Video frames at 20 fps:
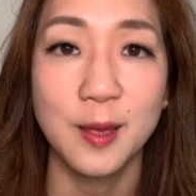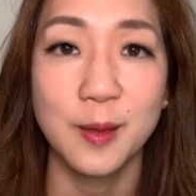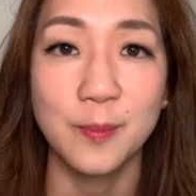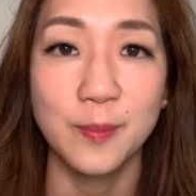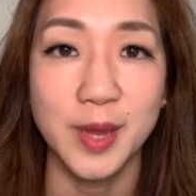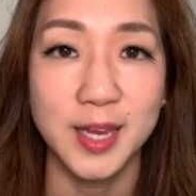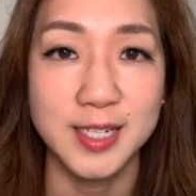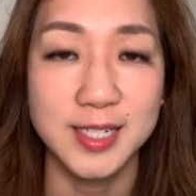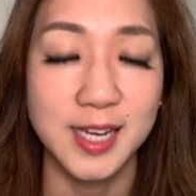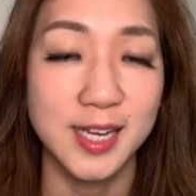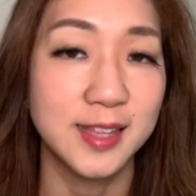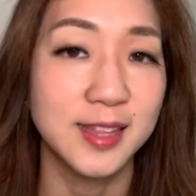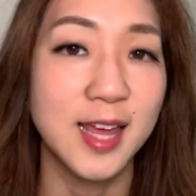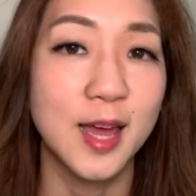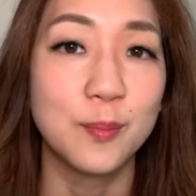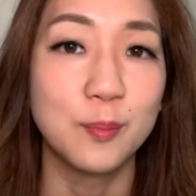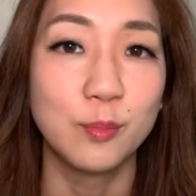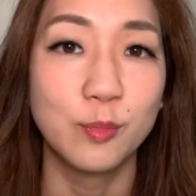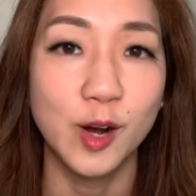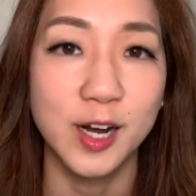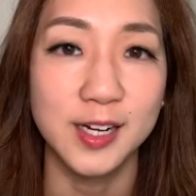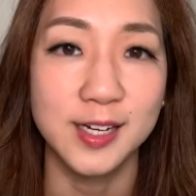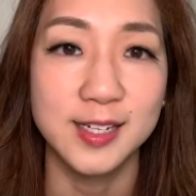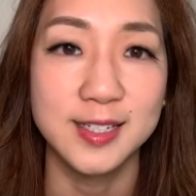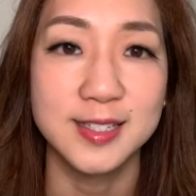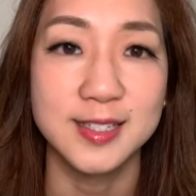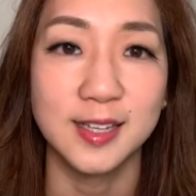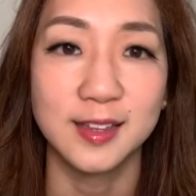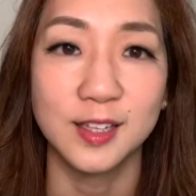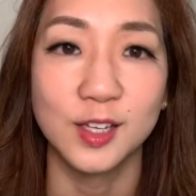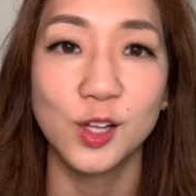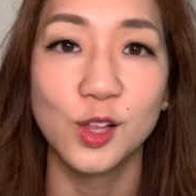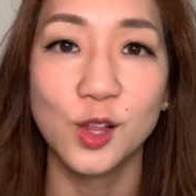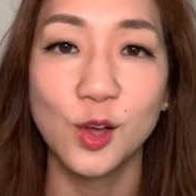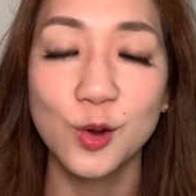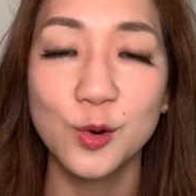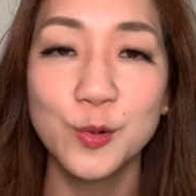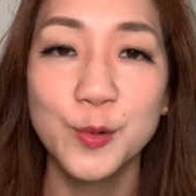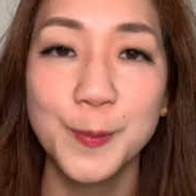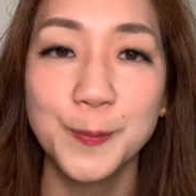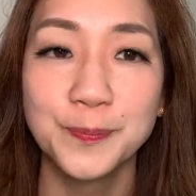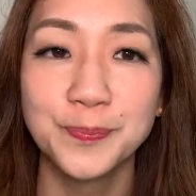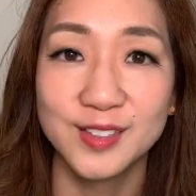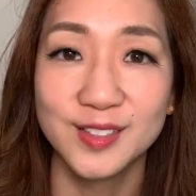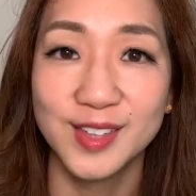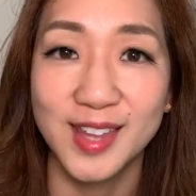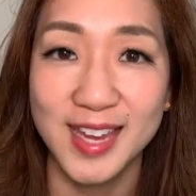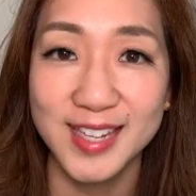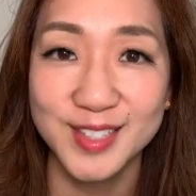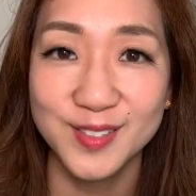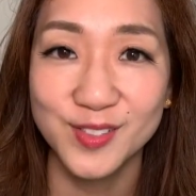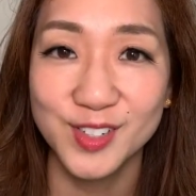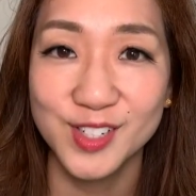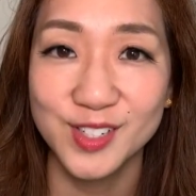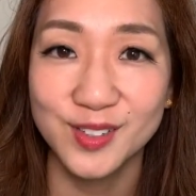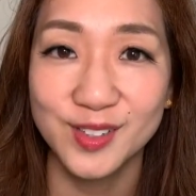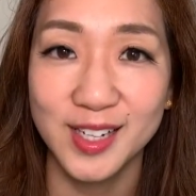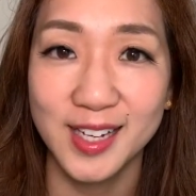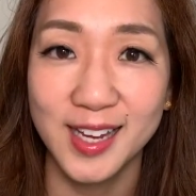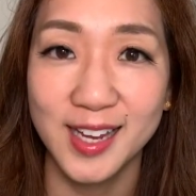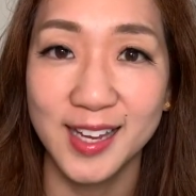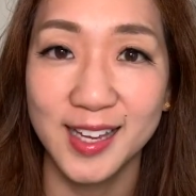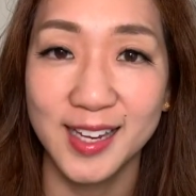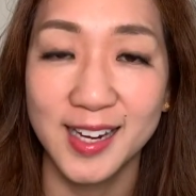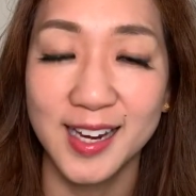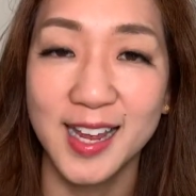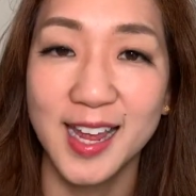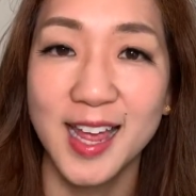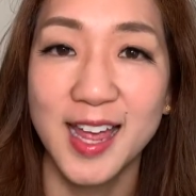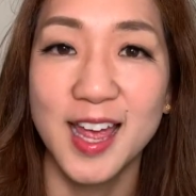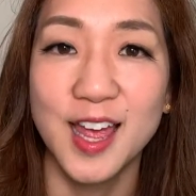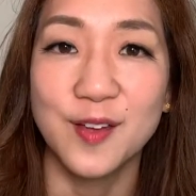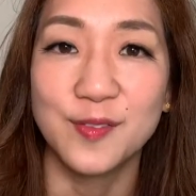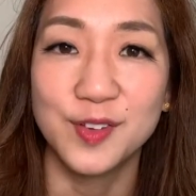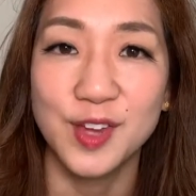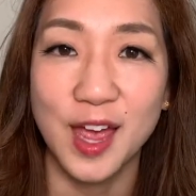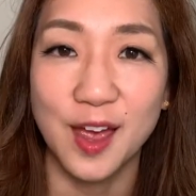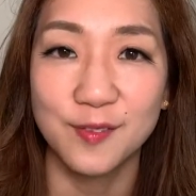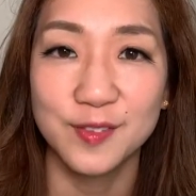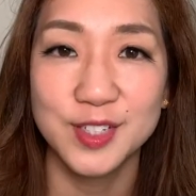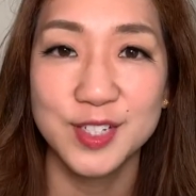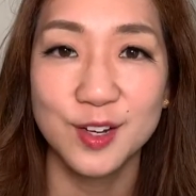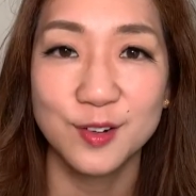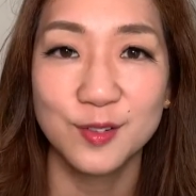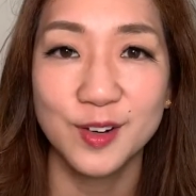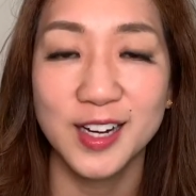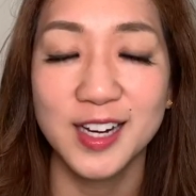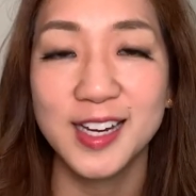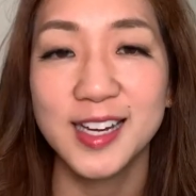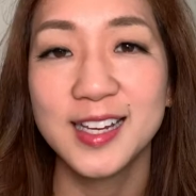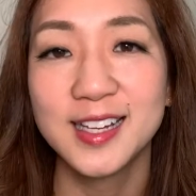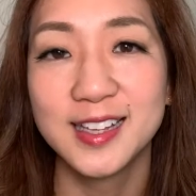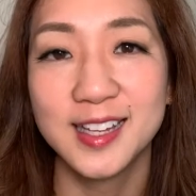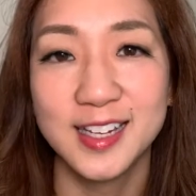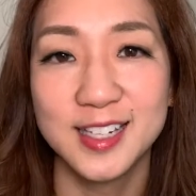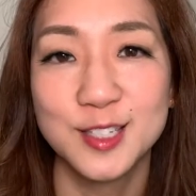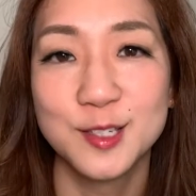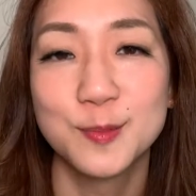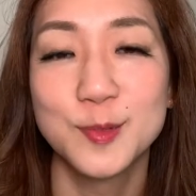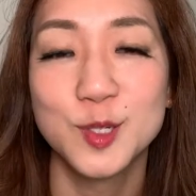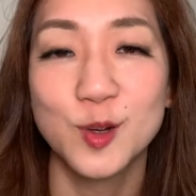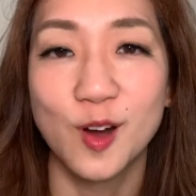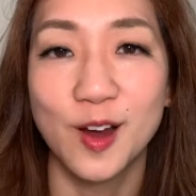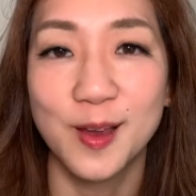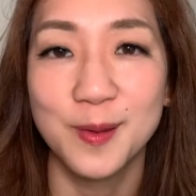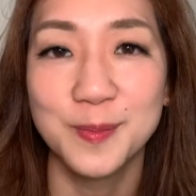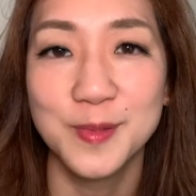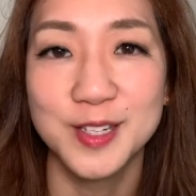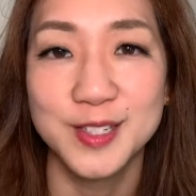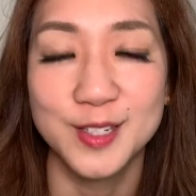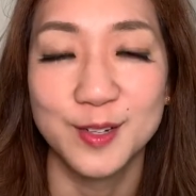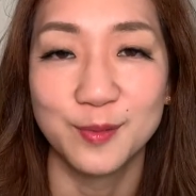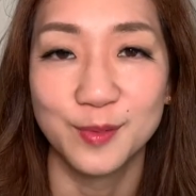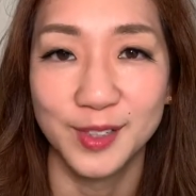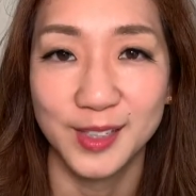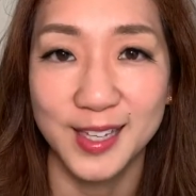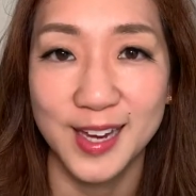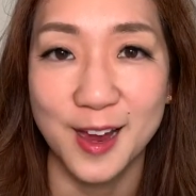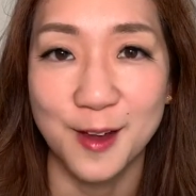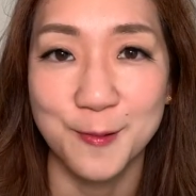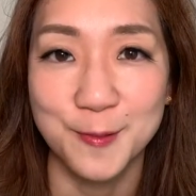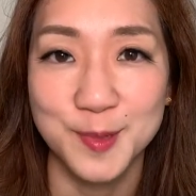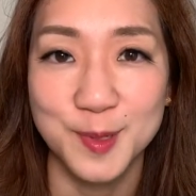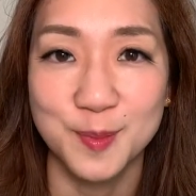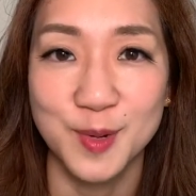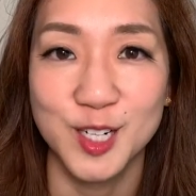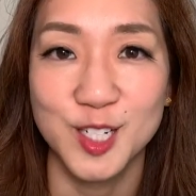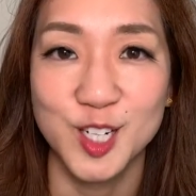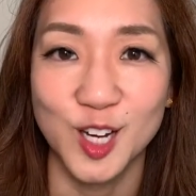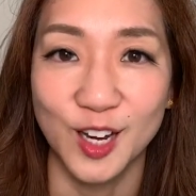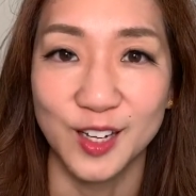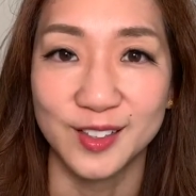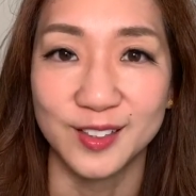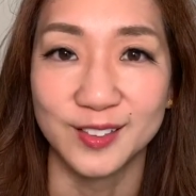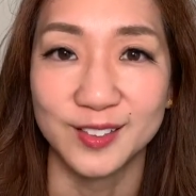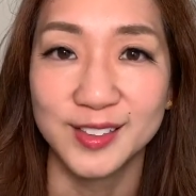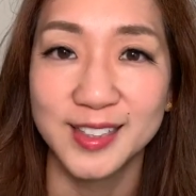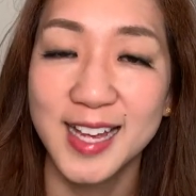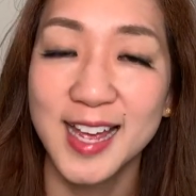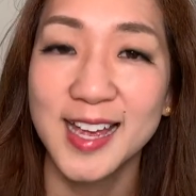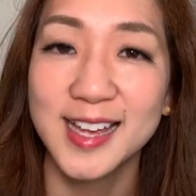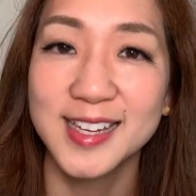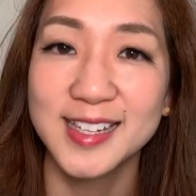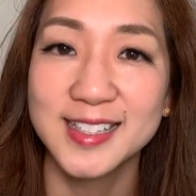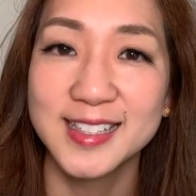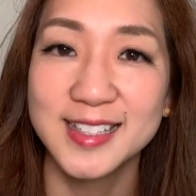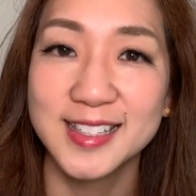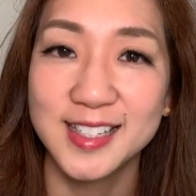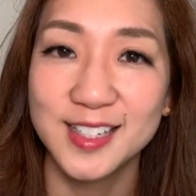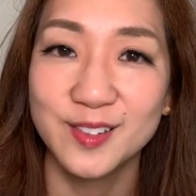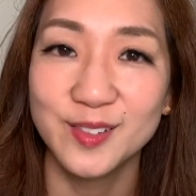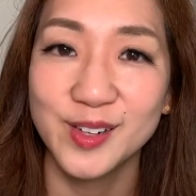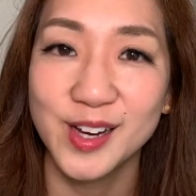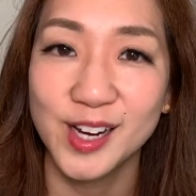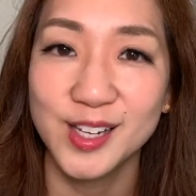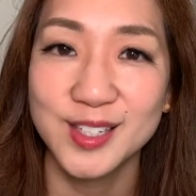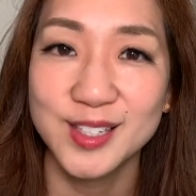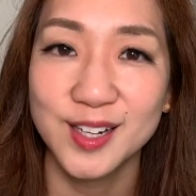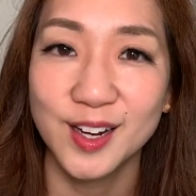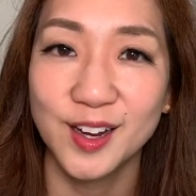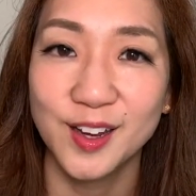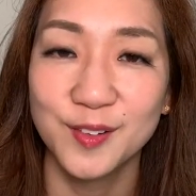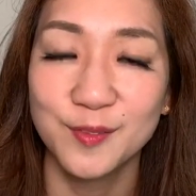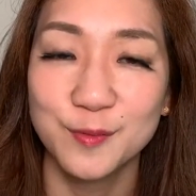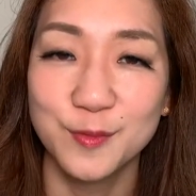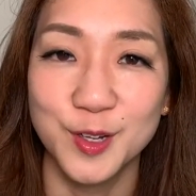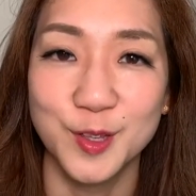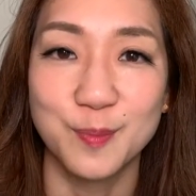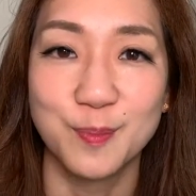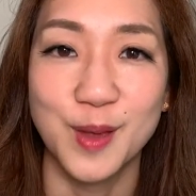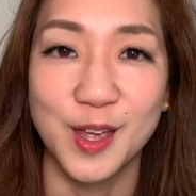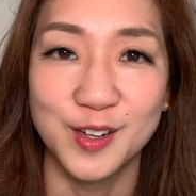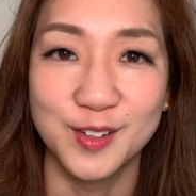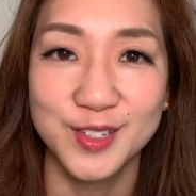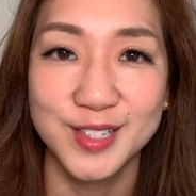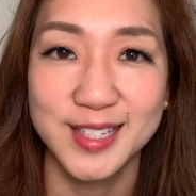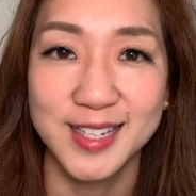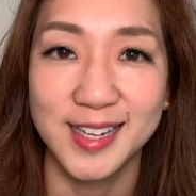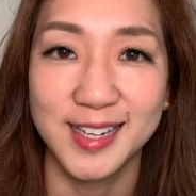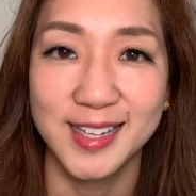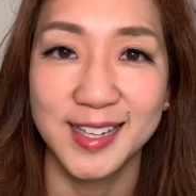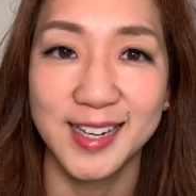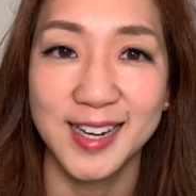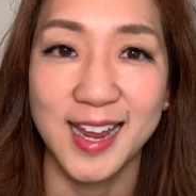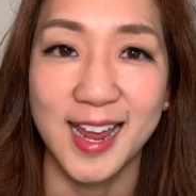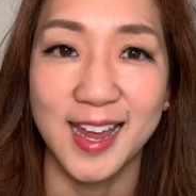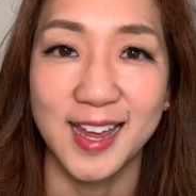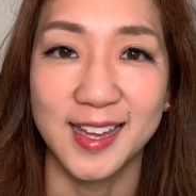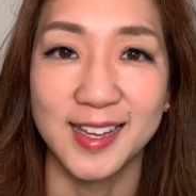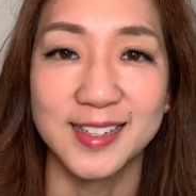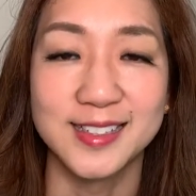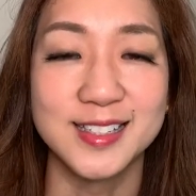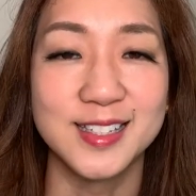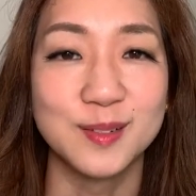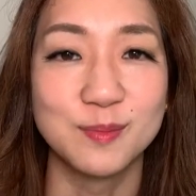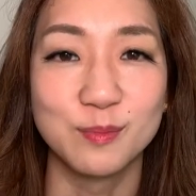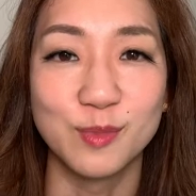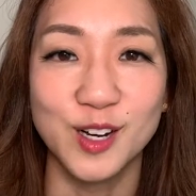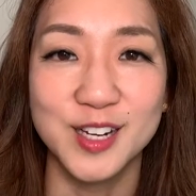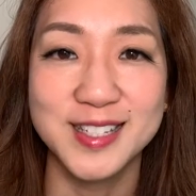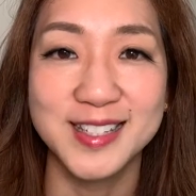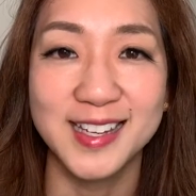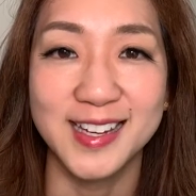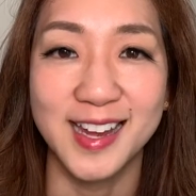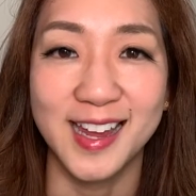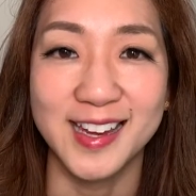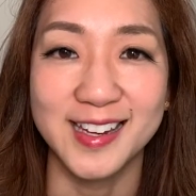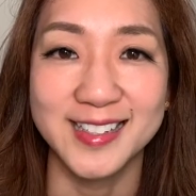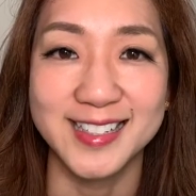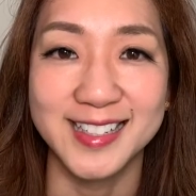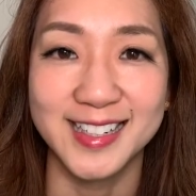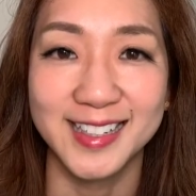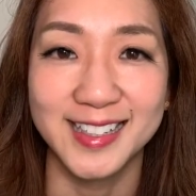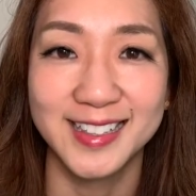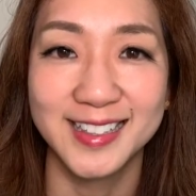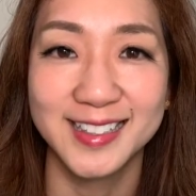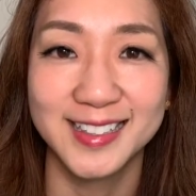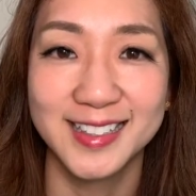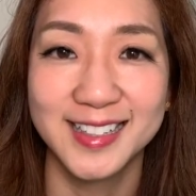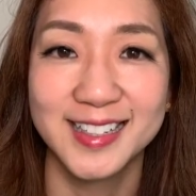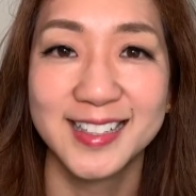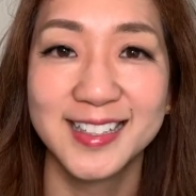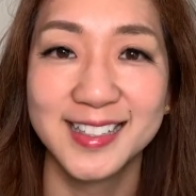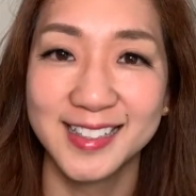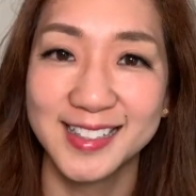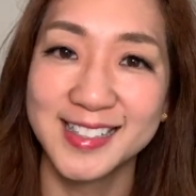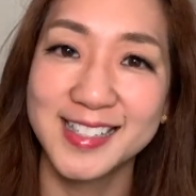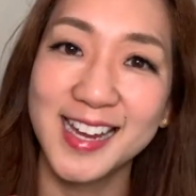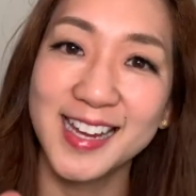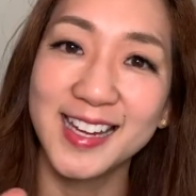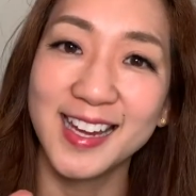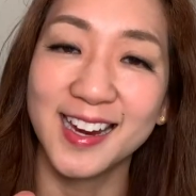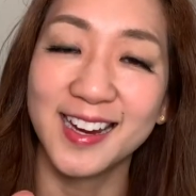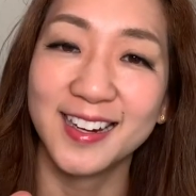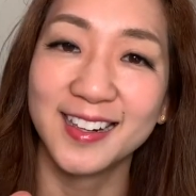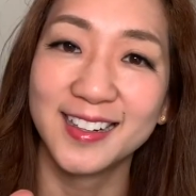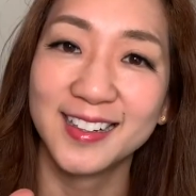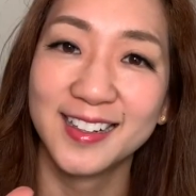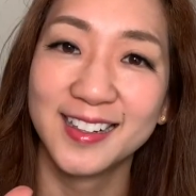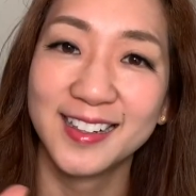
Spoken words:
maintain that brightness and the glow. So thanks for tuning in. If you haven't already, click subscribe because it really helps my channel. See you next time with better skin and embracing aging. Take care.